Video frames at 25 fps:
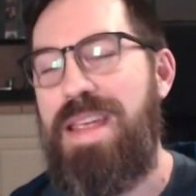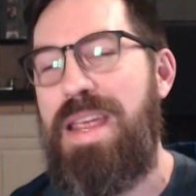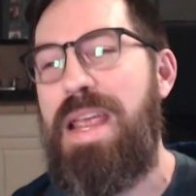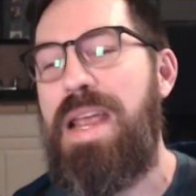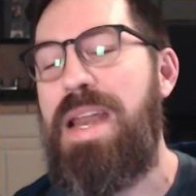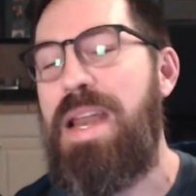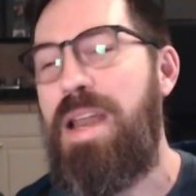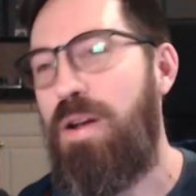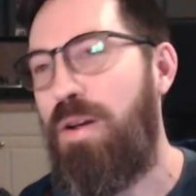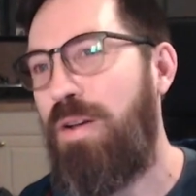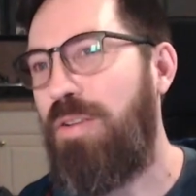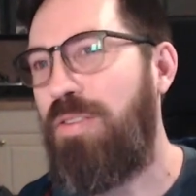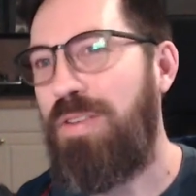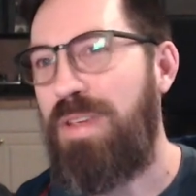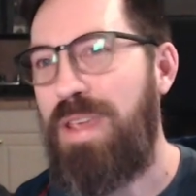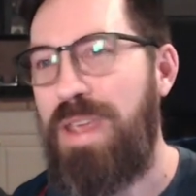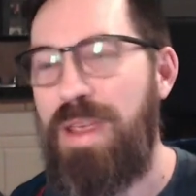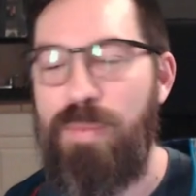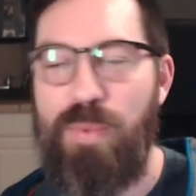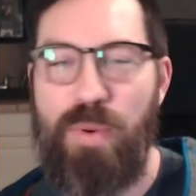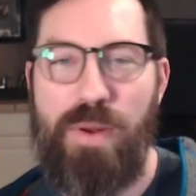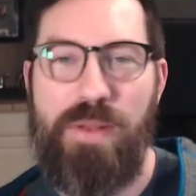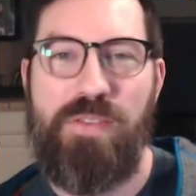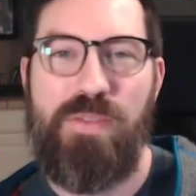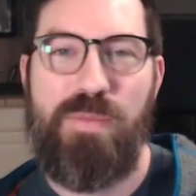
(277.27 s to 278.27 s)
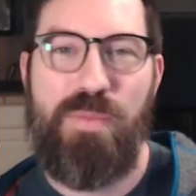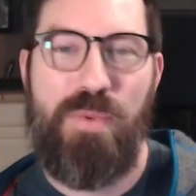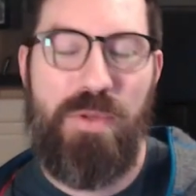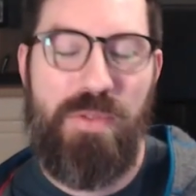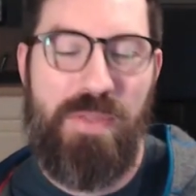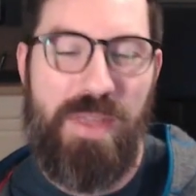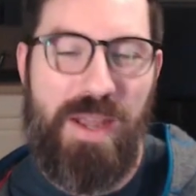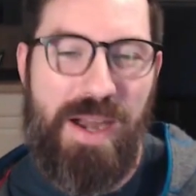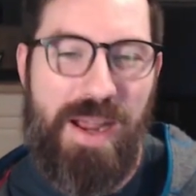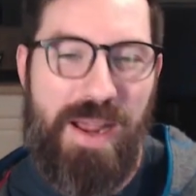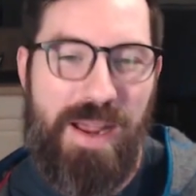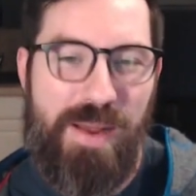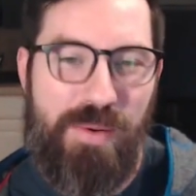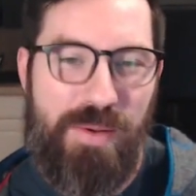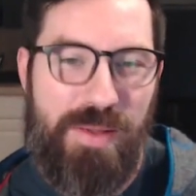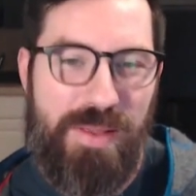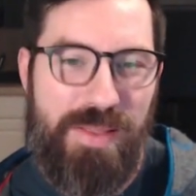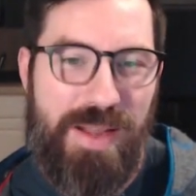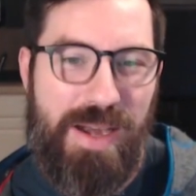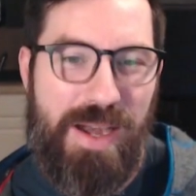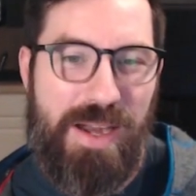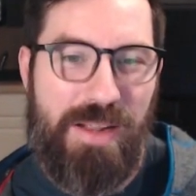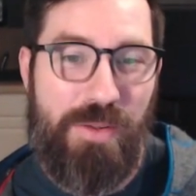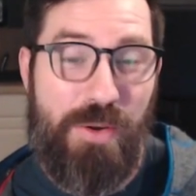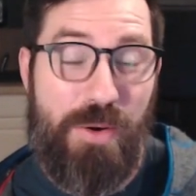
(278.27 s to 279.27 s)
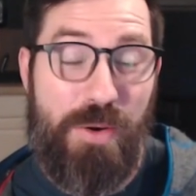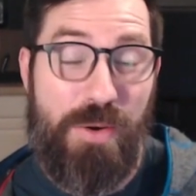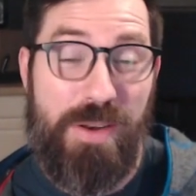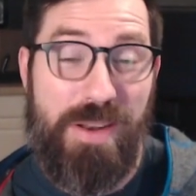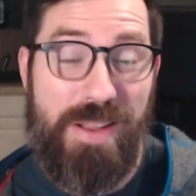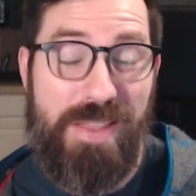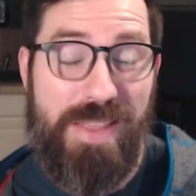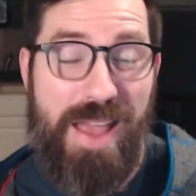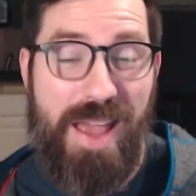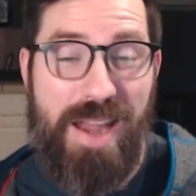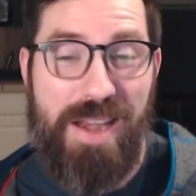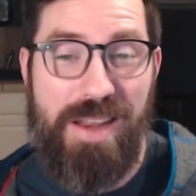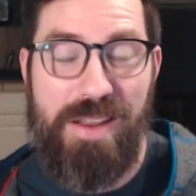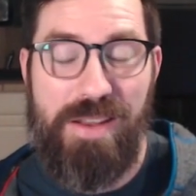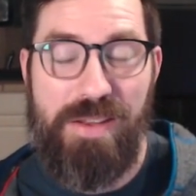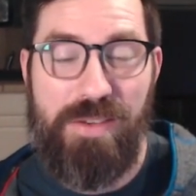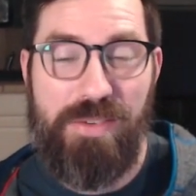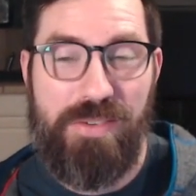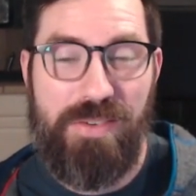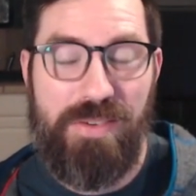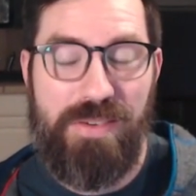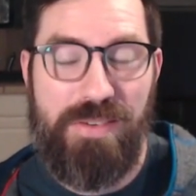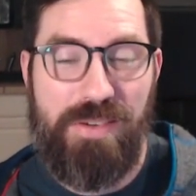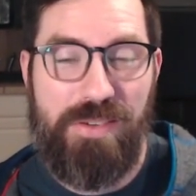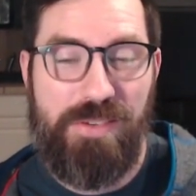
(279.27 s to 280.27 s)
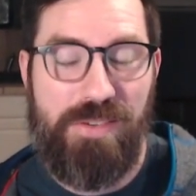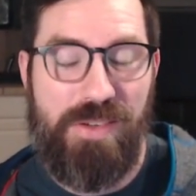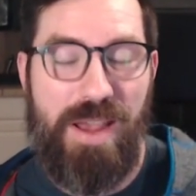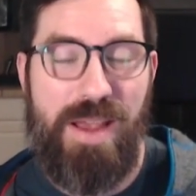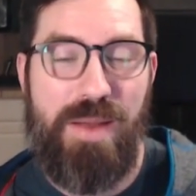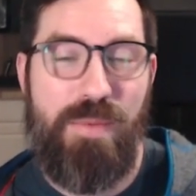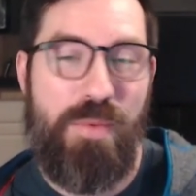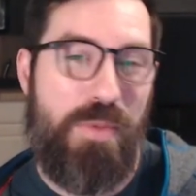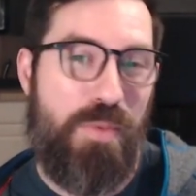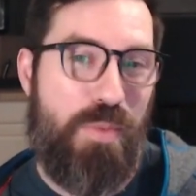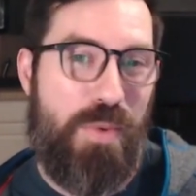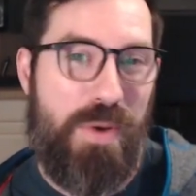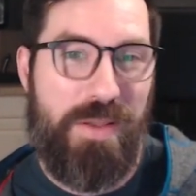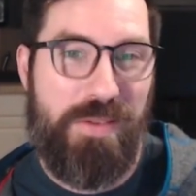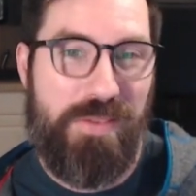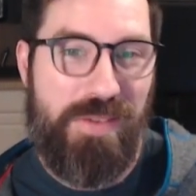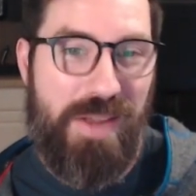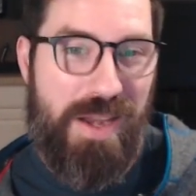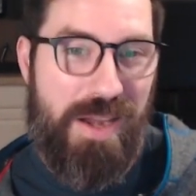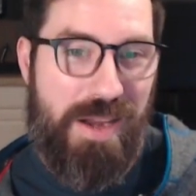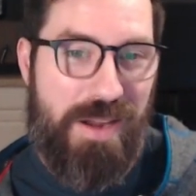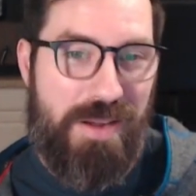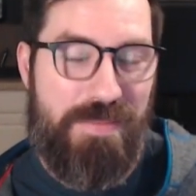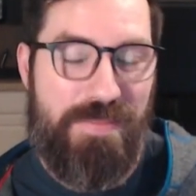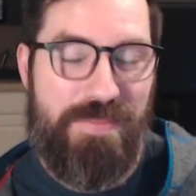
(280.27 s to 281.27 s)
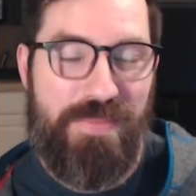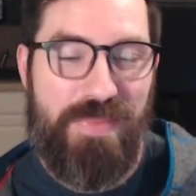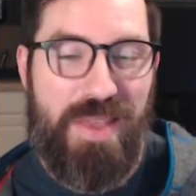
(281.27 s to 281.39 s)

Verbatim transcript: And here is a key principle that I that I learned, and that is design with real data.